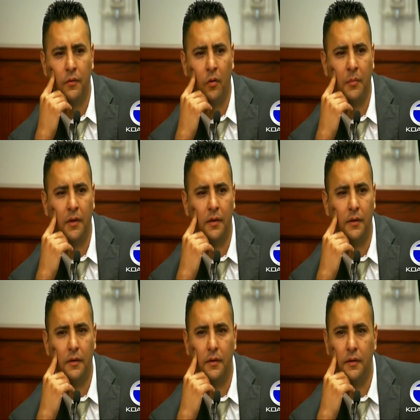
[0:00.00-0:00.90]
told me.
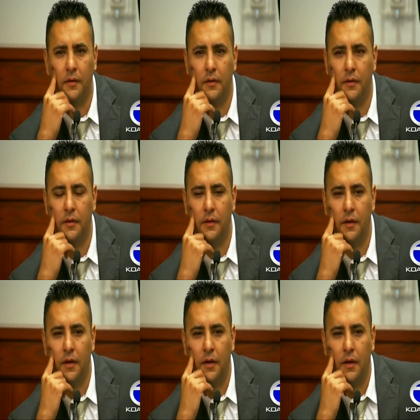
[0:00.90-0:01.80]

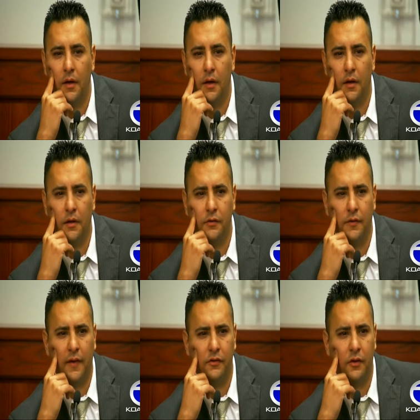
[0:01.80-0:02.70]
Okay. Uh,
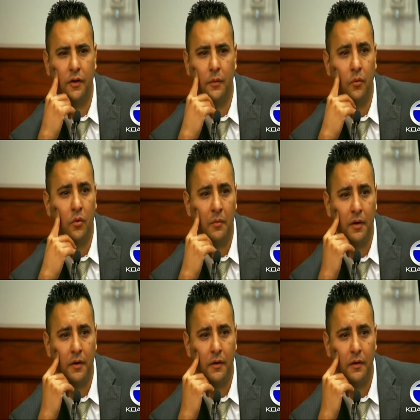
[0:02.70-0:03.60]
she, that she heard a
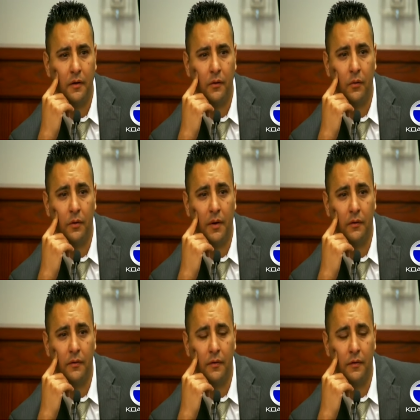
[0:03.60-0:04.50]
rumor going
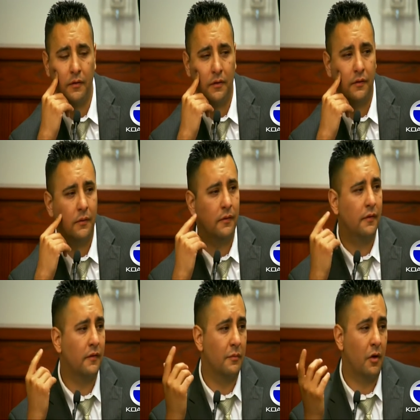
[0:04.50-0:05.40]
around. Los Lunas
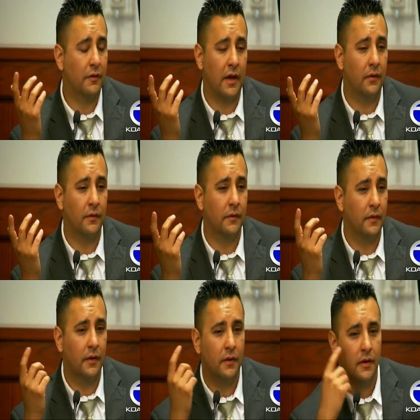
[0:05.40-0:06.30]
is a small town.
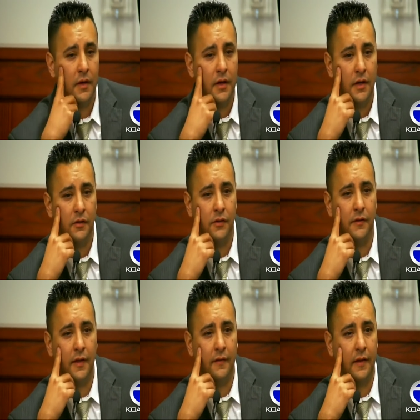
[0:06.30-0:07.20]
She
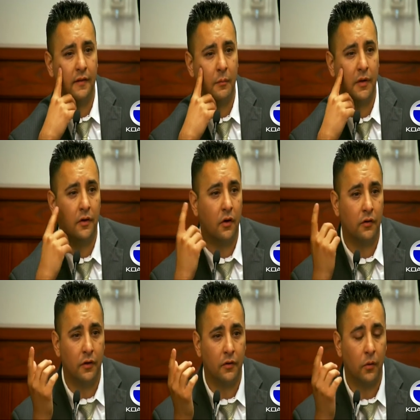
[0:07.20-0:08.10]
said that somebody
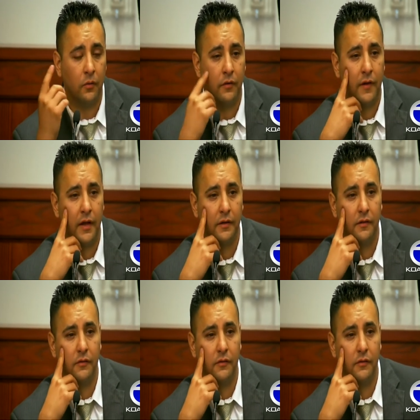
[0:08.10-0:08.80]
called her and told her that.